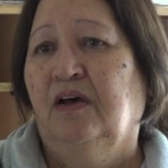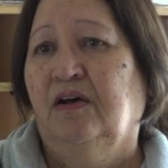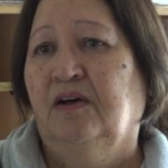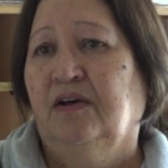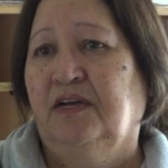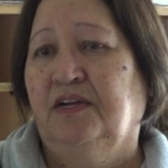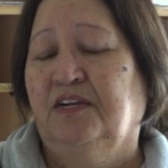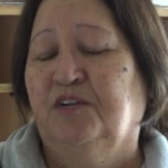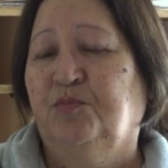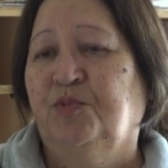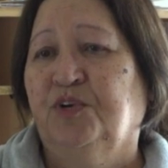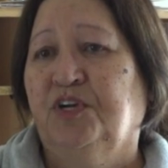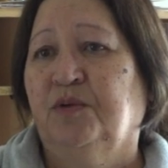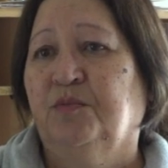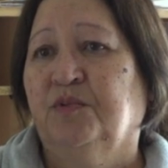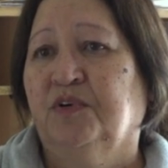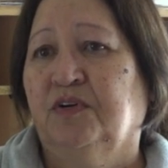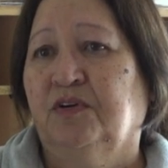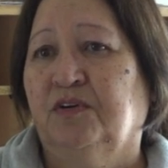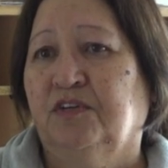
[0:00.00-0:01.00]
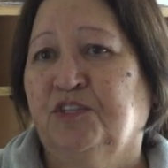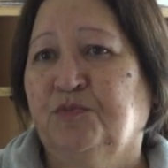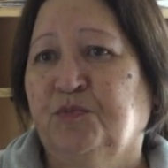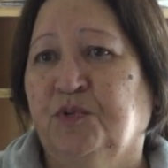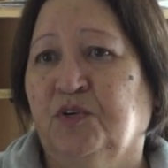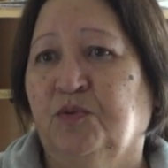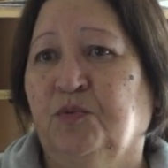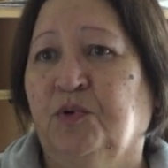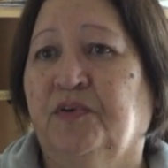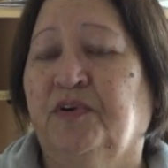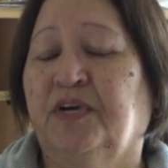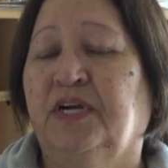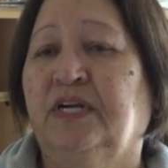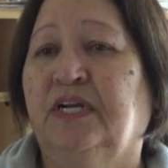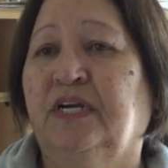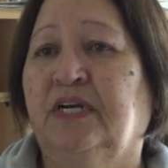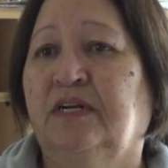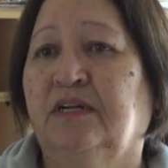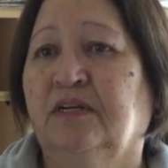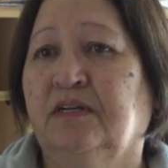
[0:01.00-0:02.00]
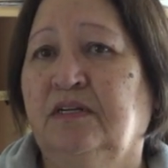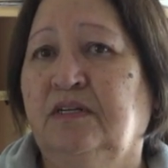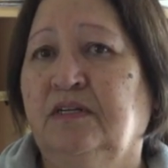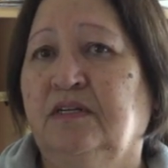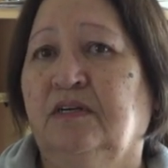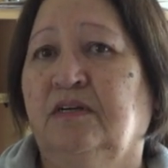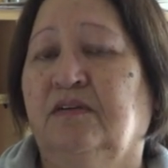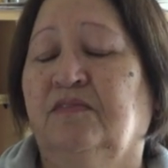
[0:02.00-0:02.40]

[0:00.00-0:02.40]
I had to put him in hospital where he needed